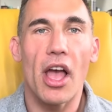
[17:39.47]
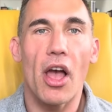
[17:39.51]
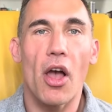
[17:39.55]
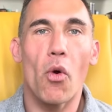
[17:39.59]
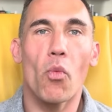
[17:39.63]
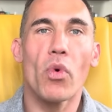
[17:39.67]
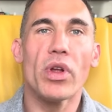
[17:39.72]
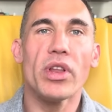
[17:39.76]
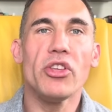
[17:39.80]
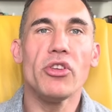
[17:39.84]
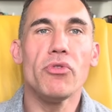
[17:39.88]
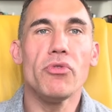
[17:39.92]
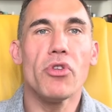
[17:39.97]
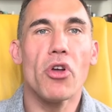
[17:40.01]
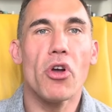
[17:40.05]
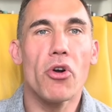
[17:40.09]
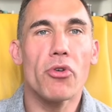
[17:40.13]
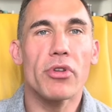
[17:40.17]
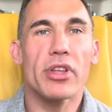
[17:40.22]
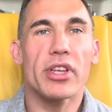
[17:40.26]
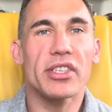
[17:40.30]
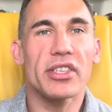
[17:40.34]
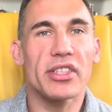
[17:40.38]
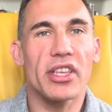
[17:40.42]
When you
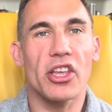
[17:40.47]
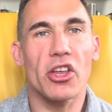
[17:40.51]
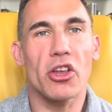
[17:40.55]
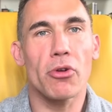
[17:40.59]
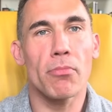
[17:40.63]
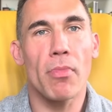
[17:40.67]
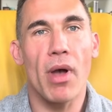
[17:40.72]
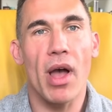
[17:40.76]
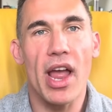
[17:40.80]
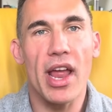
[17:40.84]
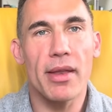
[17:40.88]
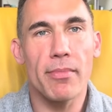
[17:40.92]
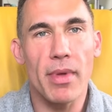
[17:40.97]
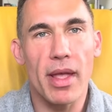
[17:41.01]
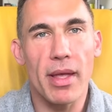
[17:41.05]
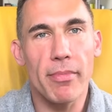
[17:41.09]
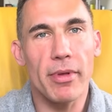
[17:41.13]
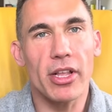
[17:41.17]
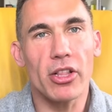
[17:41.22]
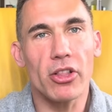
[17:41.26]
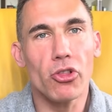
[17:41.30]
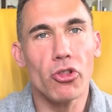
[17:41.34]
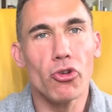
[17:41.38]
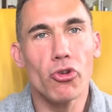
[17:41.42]
notice that your mind may
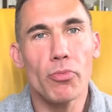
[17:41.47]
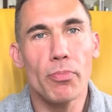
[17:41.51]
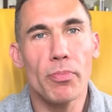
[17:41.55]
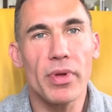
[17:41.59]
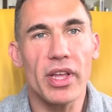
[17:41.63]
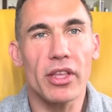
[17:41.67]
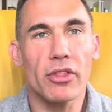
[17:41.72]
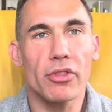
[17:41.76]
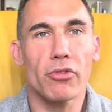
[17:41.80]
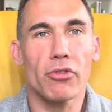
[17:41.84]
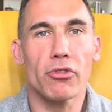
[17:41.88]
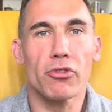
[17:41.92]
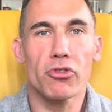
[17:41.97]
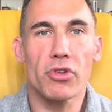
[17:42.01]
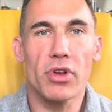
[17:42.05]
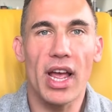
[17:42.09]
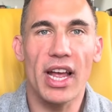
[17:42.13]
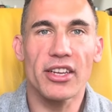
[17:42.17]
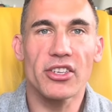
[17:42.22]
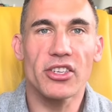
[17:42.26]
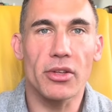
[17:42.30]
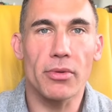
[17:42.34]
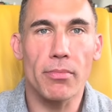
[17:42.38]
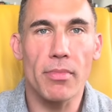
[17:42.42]
be looping through
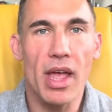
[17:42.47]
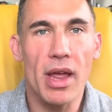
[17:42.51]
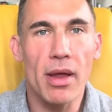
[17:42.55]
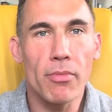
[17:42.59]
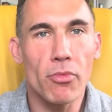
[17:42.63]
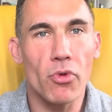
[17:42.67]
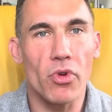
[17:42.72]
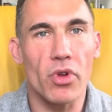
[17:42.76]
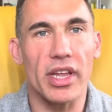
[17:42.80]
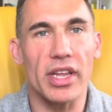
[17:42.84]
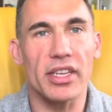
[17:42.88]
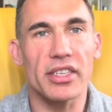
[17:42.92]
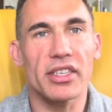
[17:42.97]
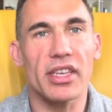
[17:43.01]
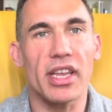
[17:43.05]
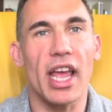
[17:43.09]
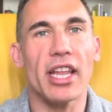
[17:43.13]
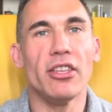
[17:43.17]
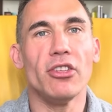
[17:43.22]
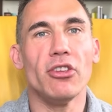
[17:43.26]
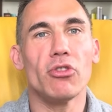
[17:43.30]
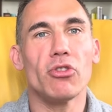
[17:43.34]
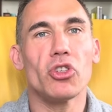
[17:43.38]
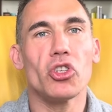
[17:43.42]
tragic memories
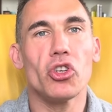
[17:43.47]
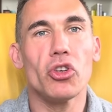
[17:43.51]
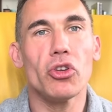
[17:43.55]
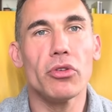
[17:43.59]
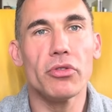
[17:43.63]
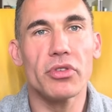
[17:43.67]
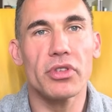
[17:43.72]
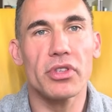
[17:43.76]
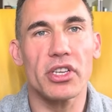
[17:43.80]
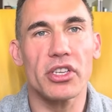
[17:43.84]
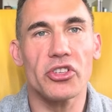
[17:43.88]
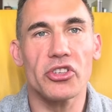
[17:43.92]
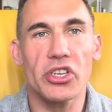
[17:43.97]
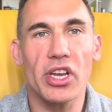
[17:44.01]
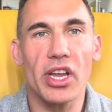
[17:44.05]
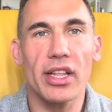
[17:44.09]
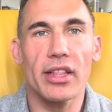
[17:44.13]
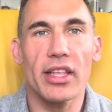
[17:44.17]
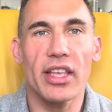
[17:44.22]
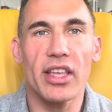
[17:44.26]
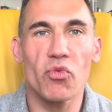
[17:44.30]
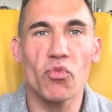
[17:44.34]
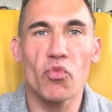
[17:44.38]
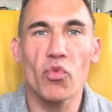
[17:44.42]
and you choose to
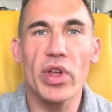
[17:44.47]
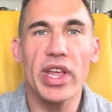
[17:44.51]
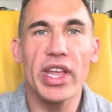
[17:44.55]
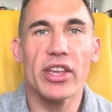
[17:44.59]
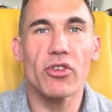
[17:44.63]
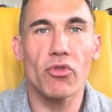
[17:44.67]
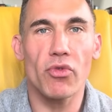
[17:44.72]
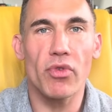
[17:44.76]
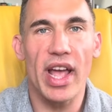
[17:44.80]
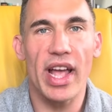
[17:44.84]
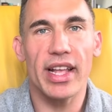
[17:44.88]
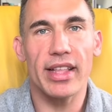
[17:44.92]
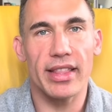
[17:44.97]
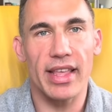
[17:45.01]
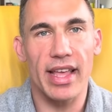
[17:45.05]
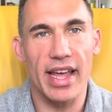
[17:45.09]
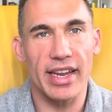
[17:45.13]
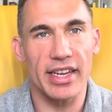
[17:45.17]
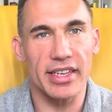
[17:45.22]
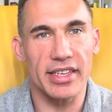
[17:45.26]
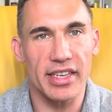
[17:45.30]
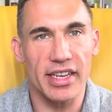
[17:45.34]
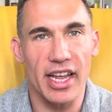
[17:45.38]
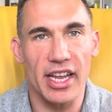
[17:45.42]
gently redirect
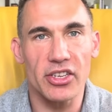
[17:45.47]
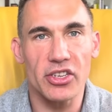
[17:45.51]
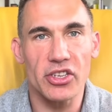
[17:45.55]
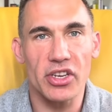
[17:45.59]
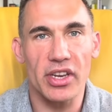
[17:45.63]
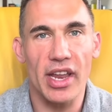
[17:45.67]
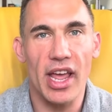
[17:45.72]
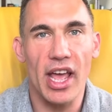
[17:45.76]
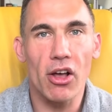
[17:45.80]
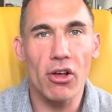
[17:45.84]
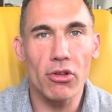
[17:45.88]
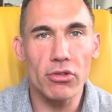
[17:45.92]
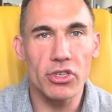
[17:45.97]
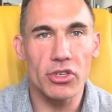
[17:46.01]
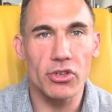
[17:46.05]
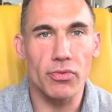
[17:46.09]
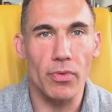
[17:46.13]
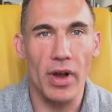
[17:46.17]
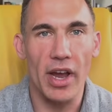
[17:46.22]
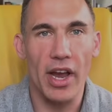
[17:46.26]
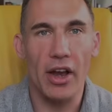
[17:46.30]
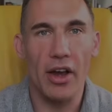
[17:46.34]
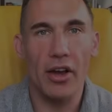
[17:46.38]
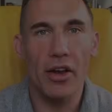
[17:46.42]
that attention
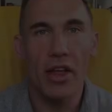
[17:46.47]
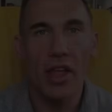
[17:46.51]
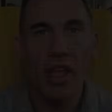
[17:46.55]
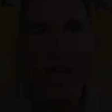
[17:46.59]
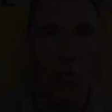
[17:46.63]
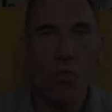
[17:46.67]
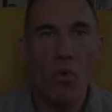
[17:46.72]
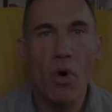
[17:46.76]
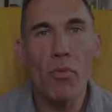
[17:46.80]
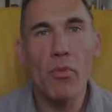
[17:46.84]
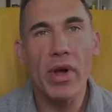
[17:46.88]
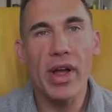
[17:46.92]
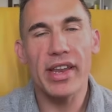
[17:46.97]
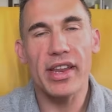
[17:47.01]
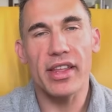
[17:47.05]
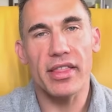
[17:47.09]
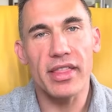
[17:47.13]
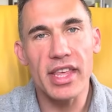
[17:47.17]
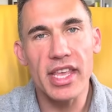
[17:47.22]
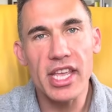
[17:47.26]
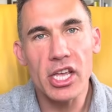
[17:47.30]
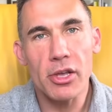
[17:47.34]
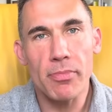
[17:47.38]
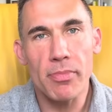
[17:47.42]
elsewhere, one way to
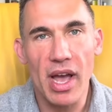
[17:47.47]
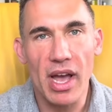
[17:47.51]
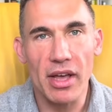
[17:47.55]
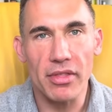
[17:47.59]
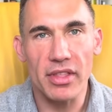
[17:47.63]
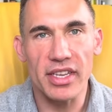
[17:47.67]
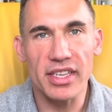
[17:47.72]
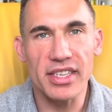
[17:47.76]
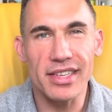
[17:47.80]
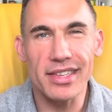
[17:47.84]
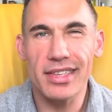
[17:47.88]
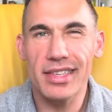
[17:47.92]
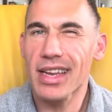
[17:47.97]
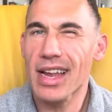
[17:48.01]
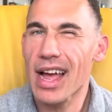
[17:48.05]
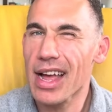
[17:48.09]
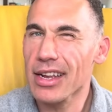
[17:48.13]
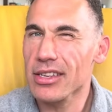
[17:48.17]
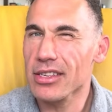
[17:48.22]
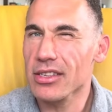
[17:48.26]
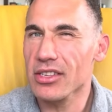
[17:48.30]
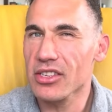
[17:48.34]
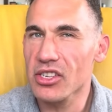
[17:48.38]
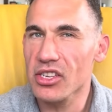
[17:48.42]
think about this is
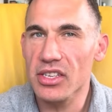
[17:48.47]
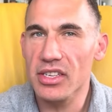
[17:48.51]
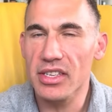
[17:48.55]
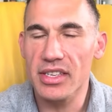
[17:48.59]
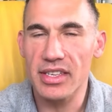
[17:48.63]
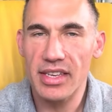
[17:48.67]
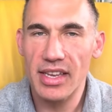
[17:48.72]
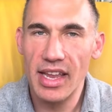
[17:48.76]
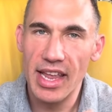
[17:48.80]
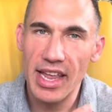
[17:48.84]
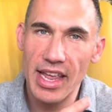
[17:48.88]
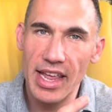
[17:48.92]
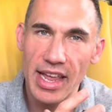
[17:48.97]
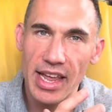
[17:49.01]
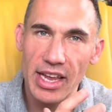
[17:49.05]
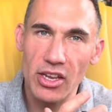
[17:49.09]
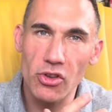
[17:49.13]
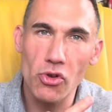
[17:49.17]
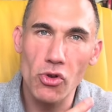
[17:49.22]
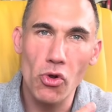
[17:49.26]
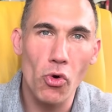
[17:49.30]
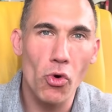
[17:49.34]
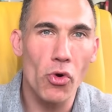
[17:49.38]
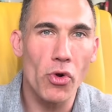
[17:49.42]
not just
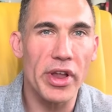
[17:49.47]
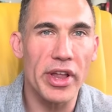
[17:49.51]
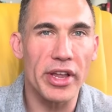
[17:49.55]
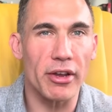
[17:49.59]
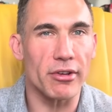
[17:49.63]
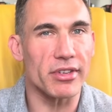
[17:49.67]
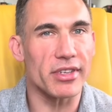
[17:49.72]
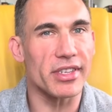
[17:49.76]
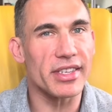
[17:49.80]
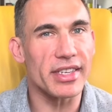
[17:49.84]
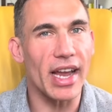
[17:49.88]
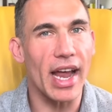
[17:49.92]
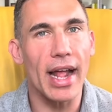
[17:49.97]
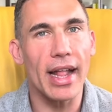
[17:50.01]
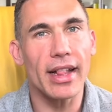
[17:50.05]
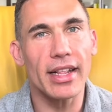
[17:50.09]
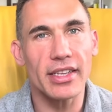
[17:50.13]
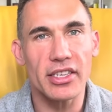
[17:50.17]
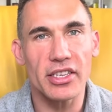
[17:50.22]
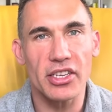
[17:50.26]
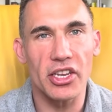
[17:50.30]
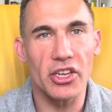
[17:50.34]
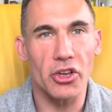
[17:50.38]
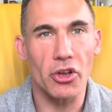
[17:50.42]
ignoring or
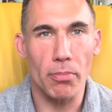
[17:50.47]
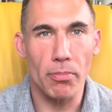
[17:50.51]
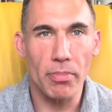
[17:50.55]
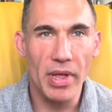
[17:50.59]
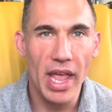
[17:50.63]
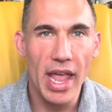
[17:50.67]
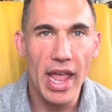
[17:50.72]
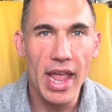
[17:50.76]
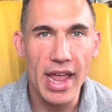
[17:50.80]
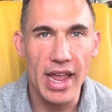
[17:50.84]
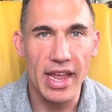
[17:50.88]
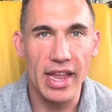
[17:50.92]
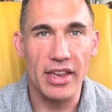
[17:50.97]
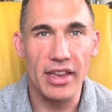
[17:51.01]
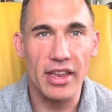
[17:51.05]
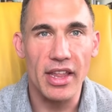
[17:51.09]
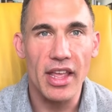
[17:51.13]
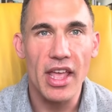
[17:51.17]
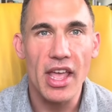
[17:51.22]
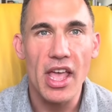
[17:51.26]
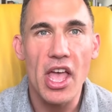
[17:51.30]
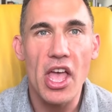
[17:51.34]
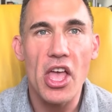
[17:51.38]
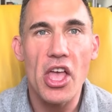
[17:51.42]
silencing your pain.
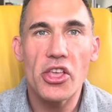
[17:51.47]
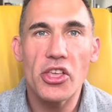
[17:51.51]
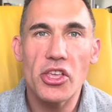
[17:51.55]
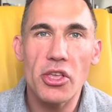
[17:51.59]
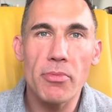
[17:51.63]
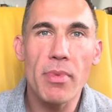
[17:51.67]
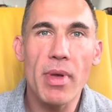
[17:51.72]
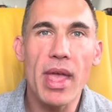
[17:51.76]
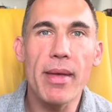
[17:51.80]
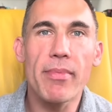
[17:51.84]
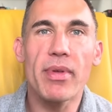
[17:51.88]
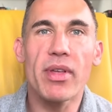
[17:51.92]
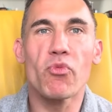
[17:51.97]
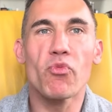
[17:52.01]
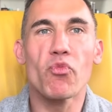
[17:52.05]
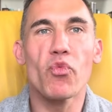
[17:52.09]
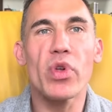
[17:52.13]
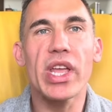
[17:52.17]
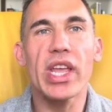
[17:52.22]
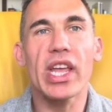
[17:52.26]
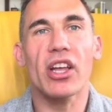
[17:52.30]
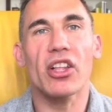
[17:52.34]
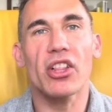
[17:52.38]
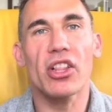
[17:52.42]
You may be
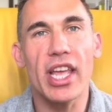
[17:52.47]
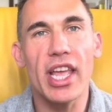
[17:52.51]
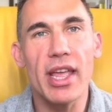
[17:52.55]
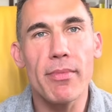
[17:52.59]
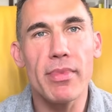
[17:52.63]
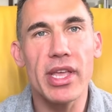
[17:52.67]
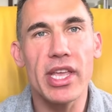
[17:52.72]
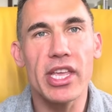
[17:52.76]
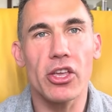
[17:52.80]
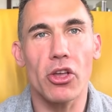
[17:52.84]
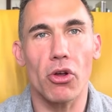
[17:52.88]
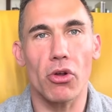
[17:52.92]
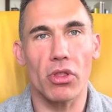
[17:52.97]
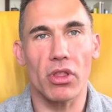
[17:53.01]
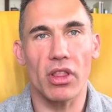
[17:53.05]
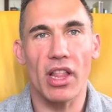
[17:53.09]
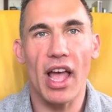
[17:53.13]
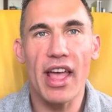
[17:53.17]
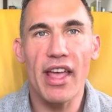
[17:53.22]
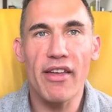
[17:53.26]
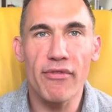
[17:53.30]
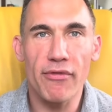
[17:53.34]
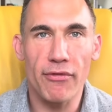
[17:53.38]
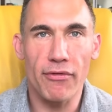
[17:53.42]
reclaiming your
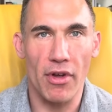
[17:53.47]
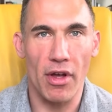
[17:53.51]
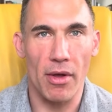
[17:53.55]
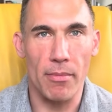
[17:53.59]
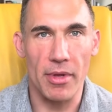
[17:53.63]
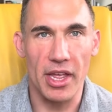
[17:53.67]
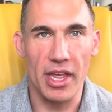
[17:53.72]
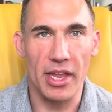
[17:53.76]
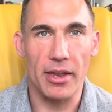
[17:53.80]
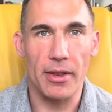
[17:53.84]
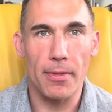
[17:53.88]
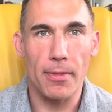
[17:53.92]
life from it.